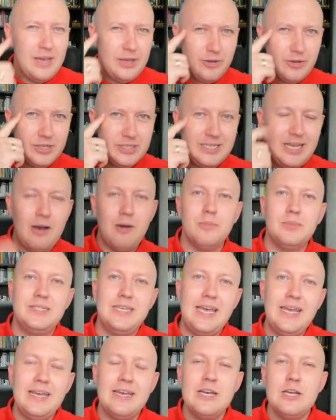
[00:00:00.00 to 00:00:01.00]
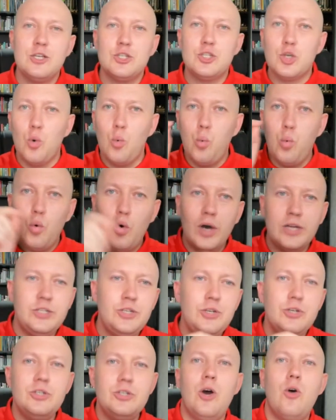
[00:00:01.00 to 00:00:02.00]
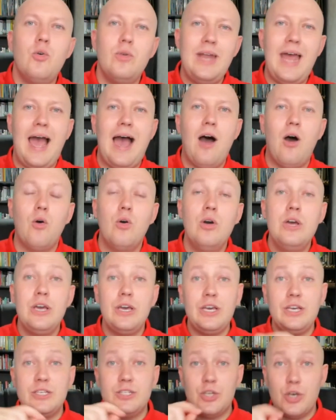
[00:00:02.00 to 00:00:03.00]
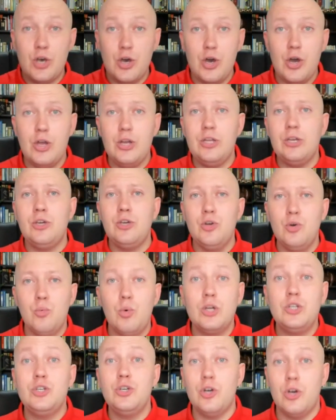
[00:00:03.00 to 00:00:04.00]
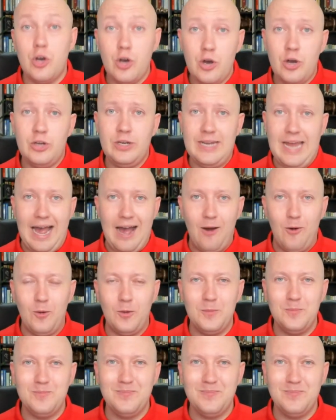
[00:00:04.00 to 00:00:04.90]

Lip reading: You understand what I'm saying? So what you know now is earning you what you earn now.